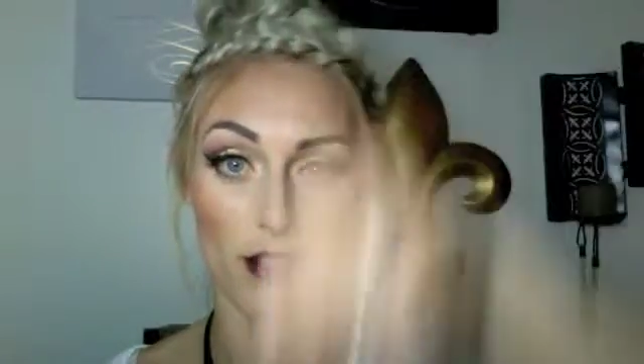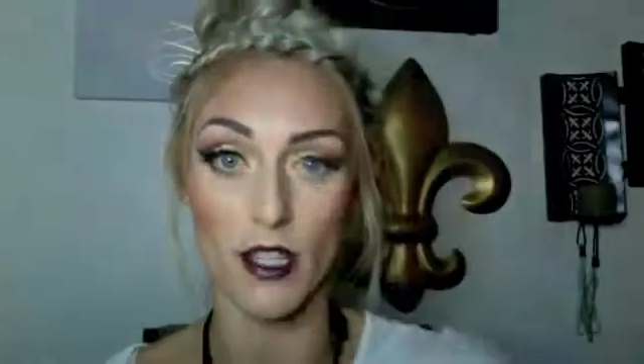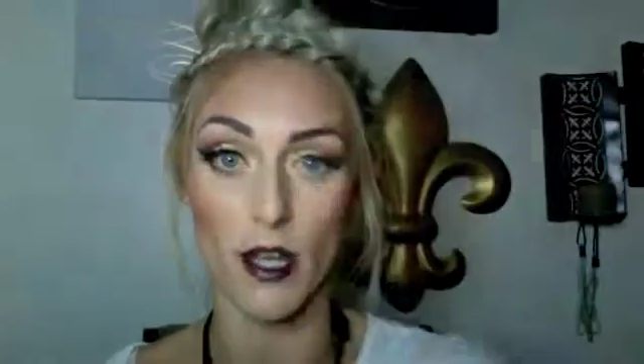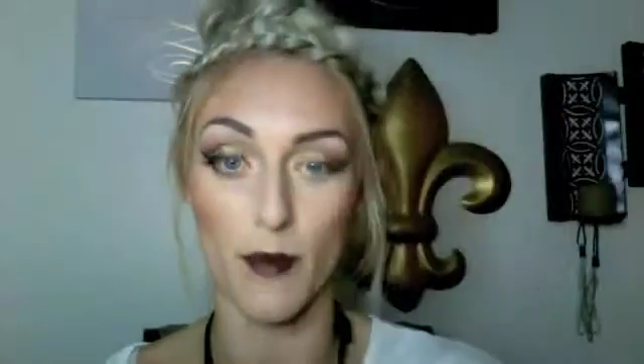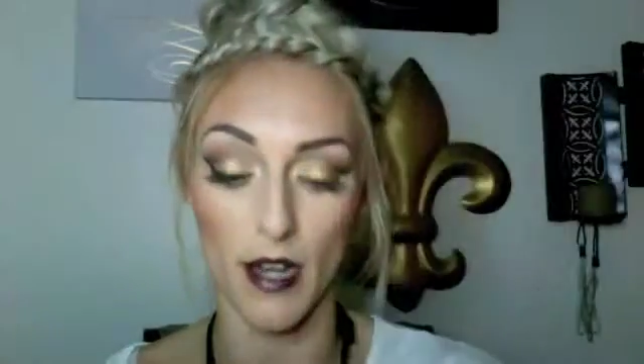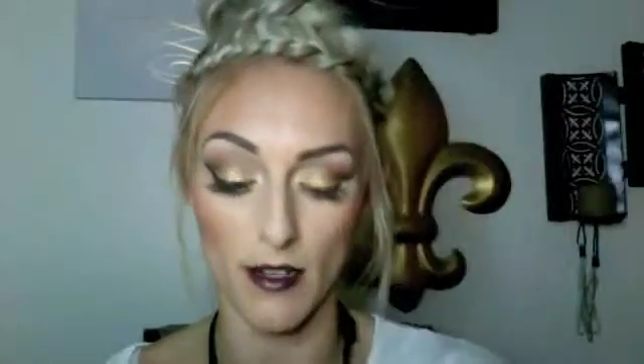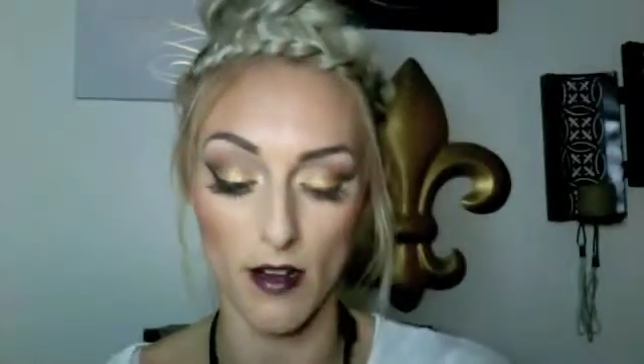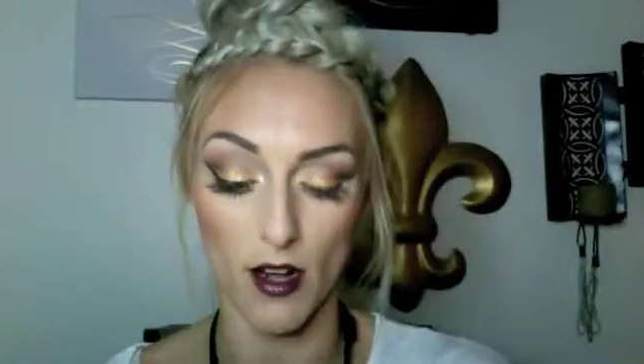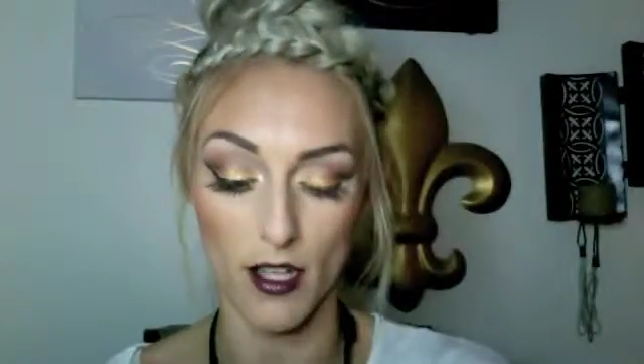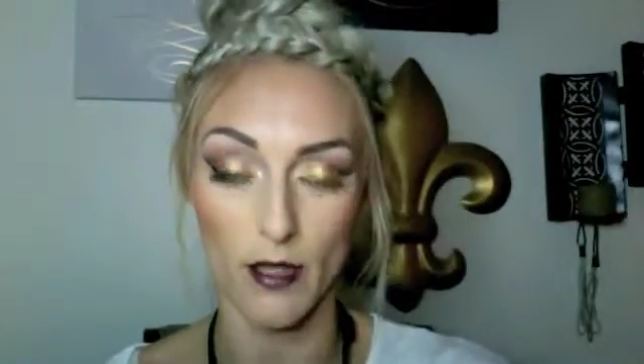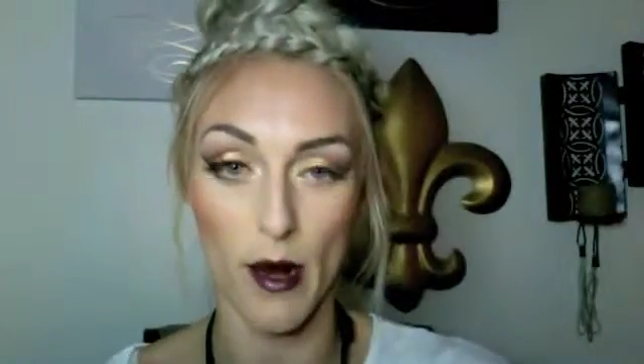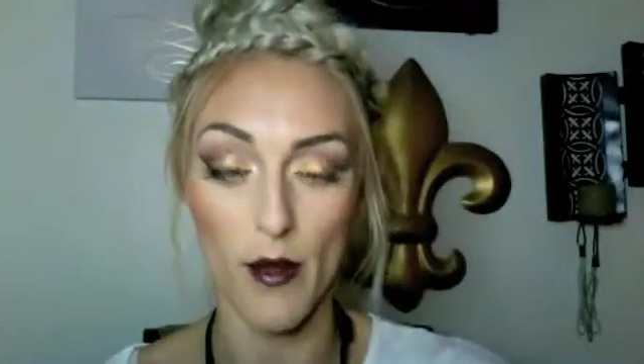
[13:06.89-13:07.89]
tip that I
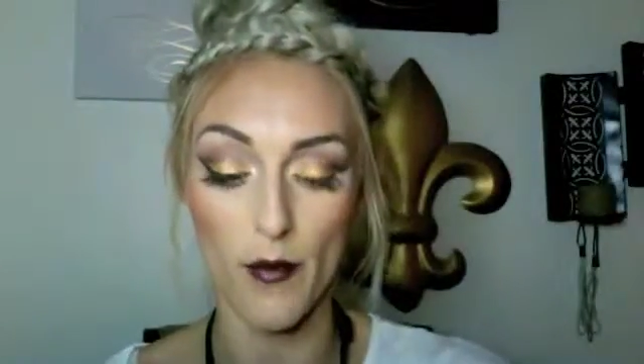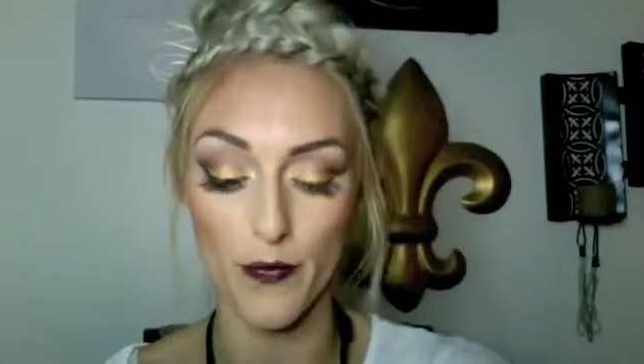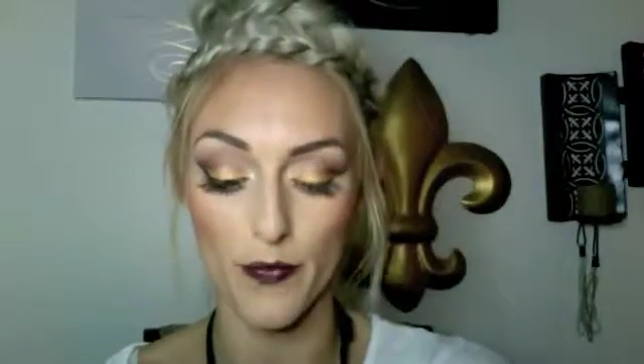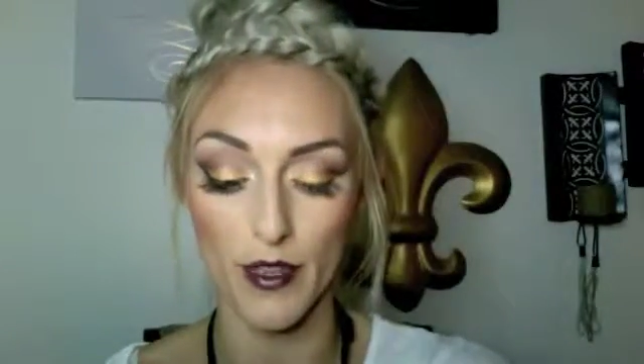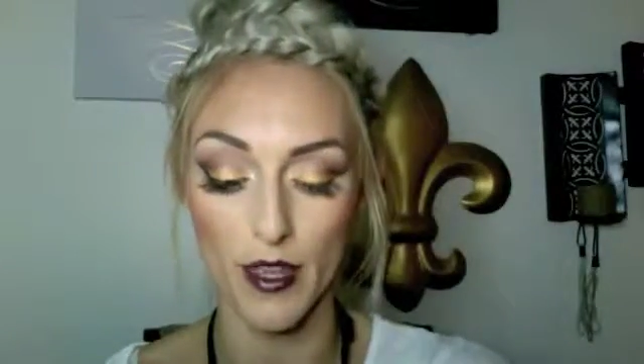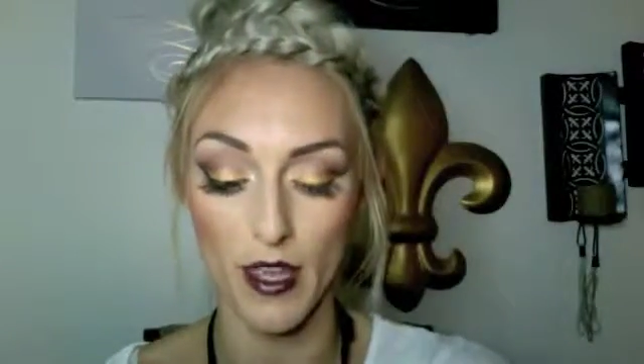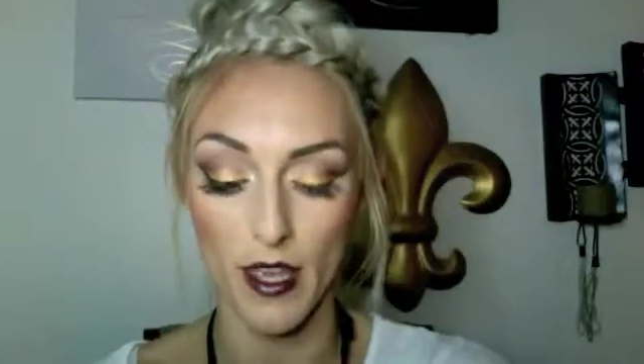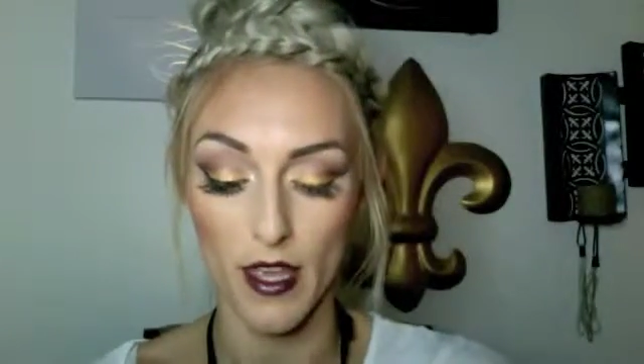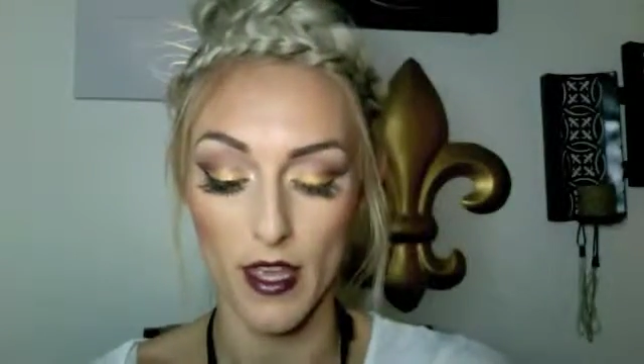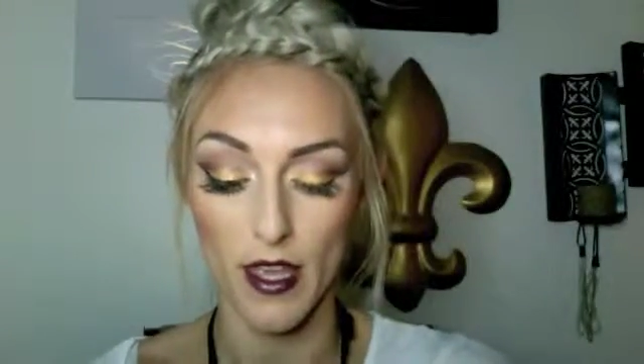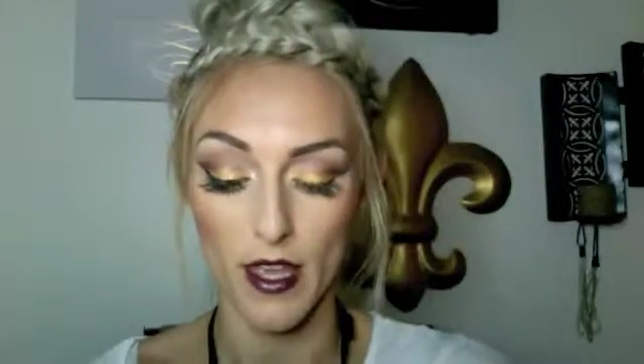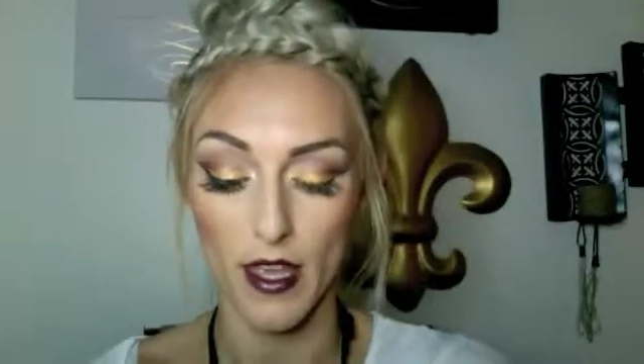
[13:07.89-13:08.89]
talked about.
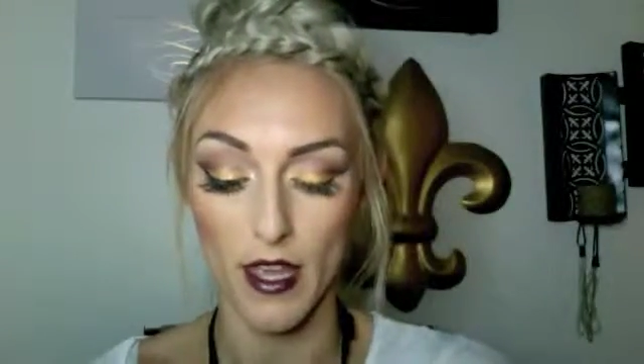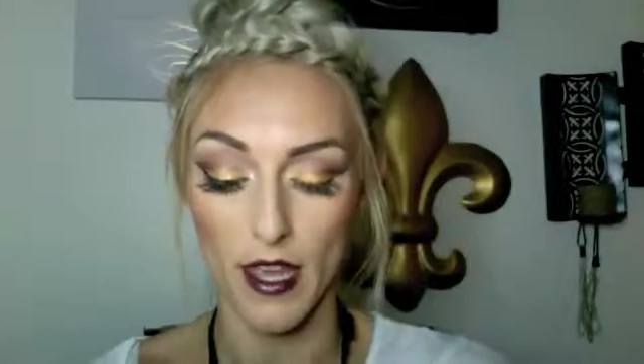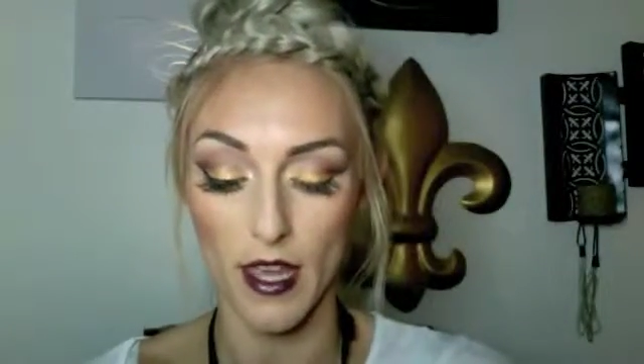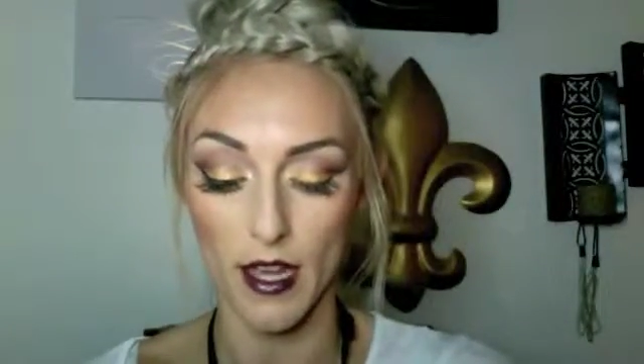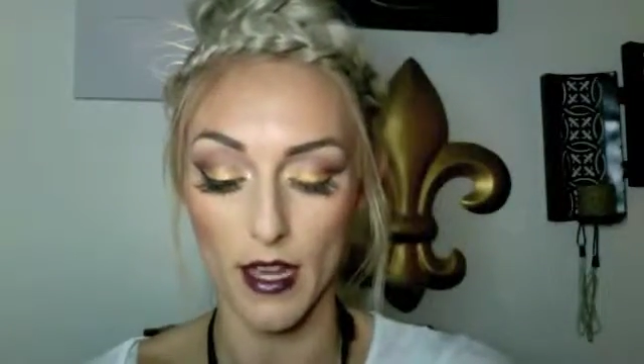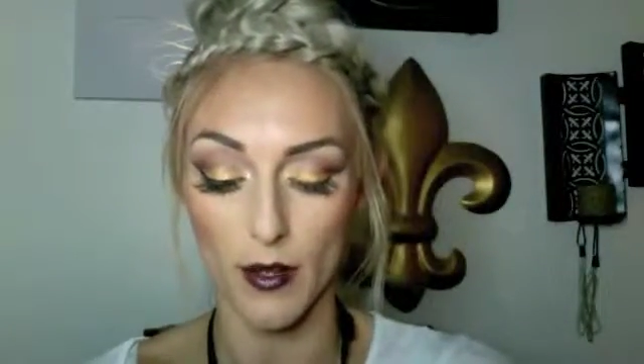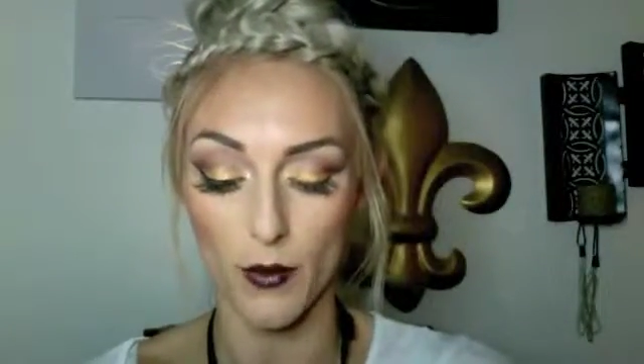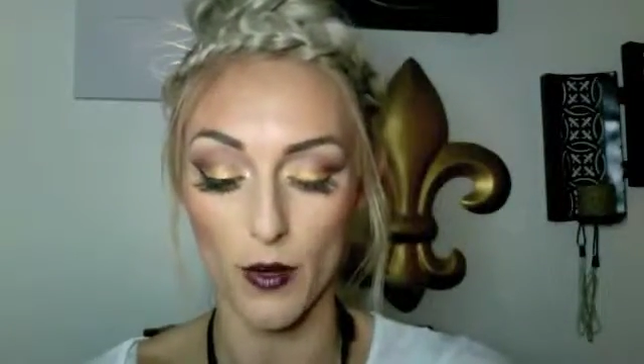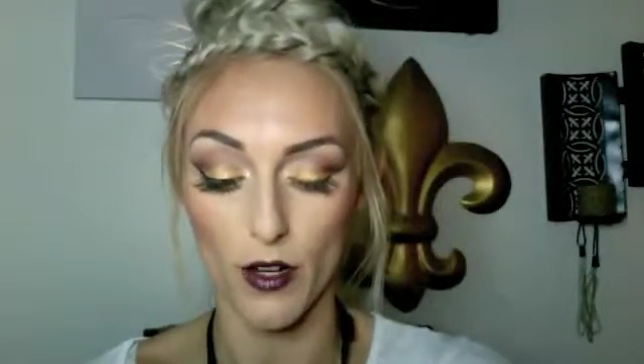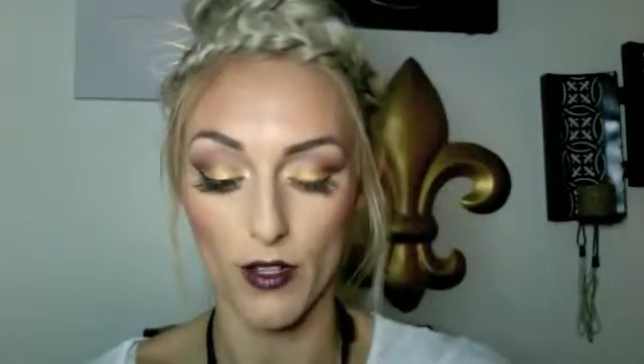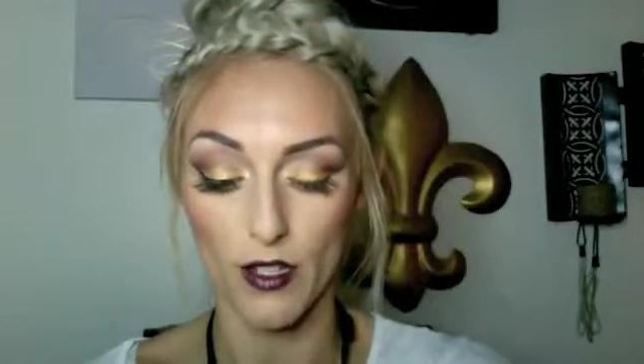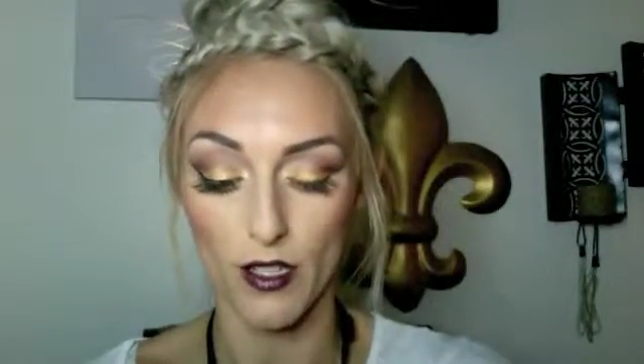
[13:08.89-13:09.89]
And we
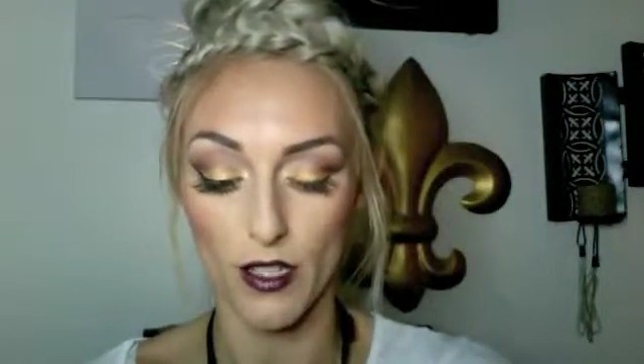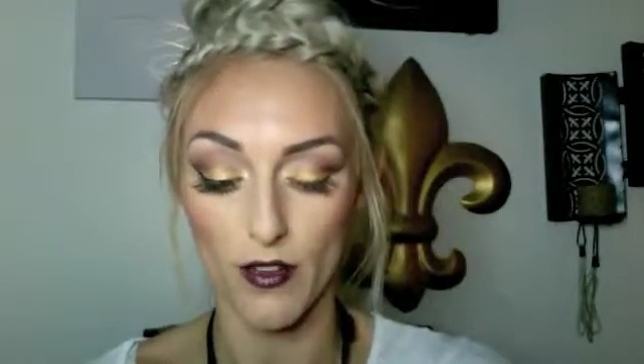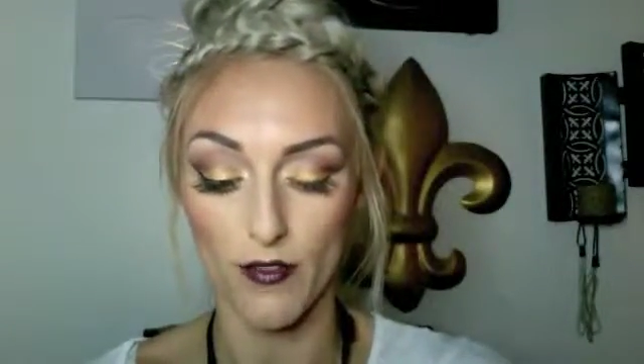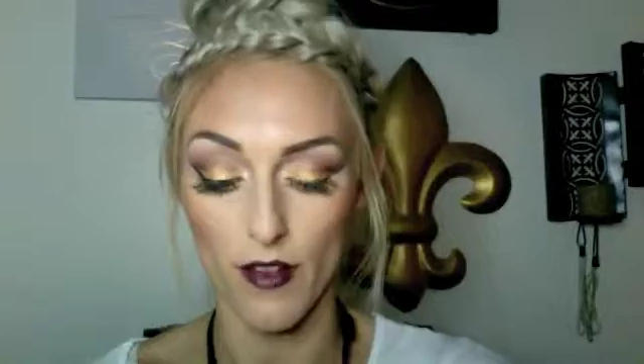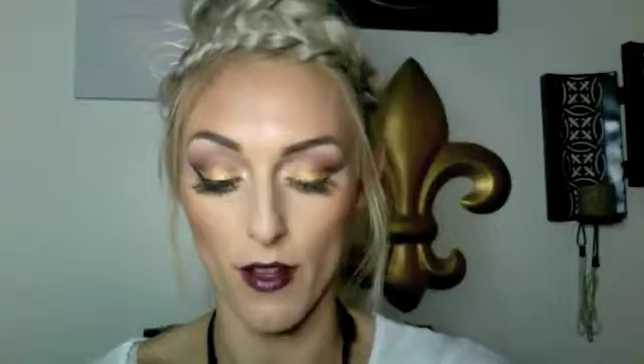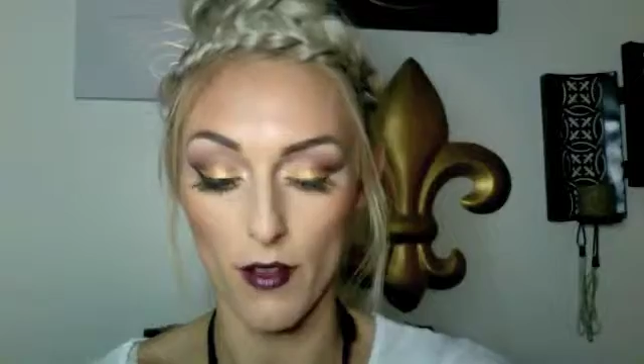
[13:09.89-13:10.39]
are just going to follow